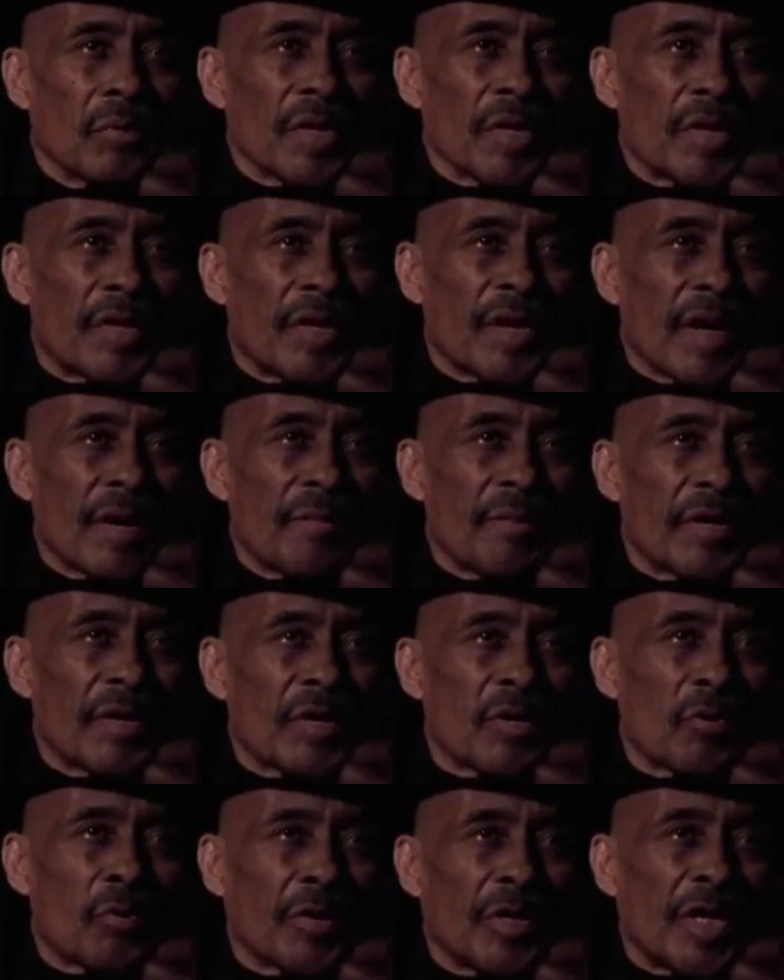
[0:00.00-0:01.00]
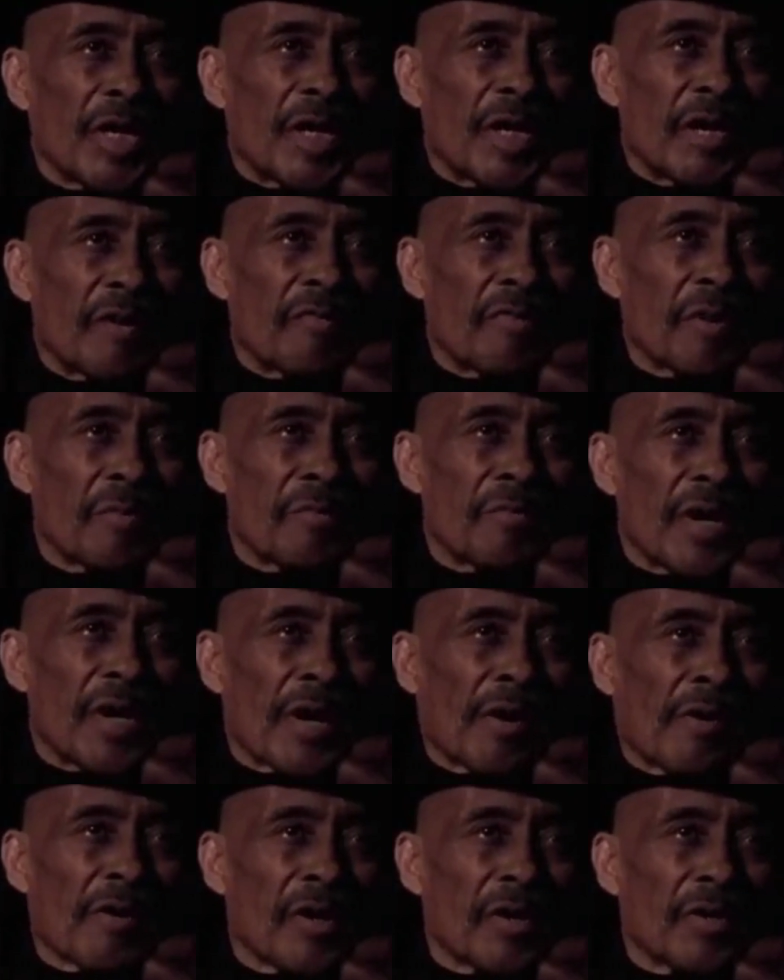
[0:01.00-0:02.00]
We came here when they give him
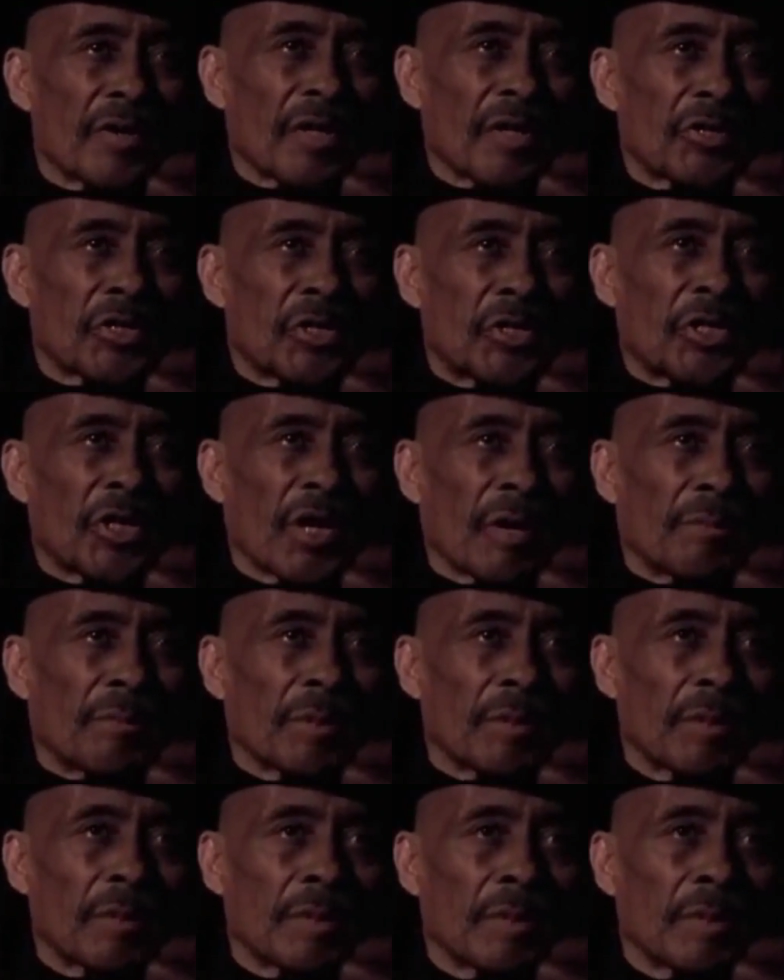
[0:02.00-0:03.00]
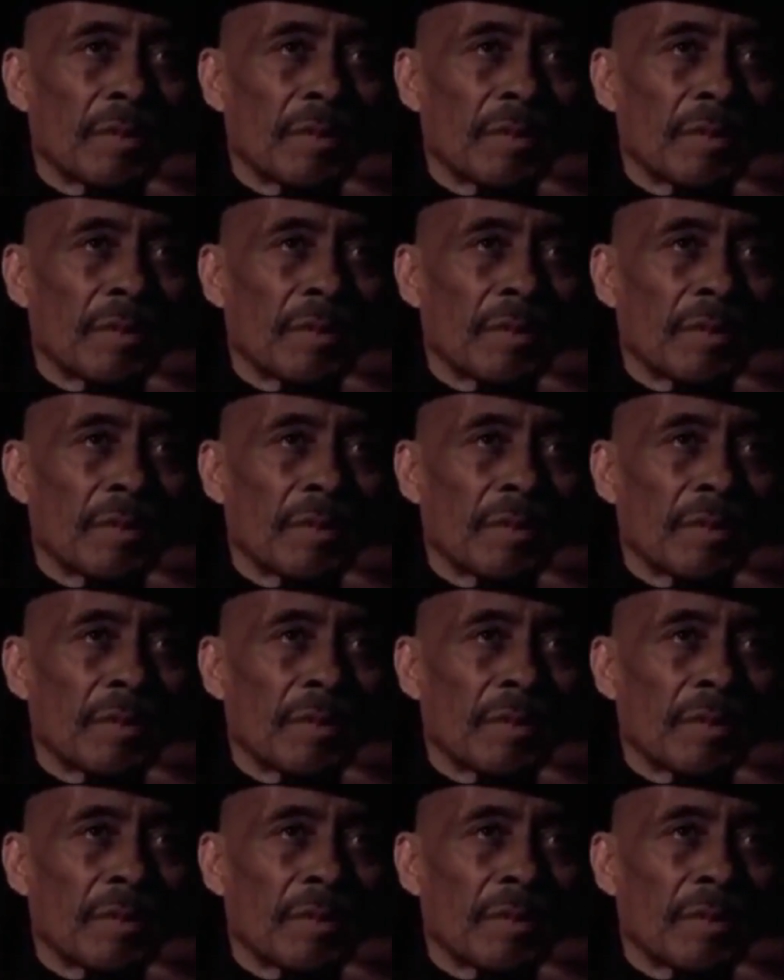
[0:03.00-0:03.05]
nary another ship.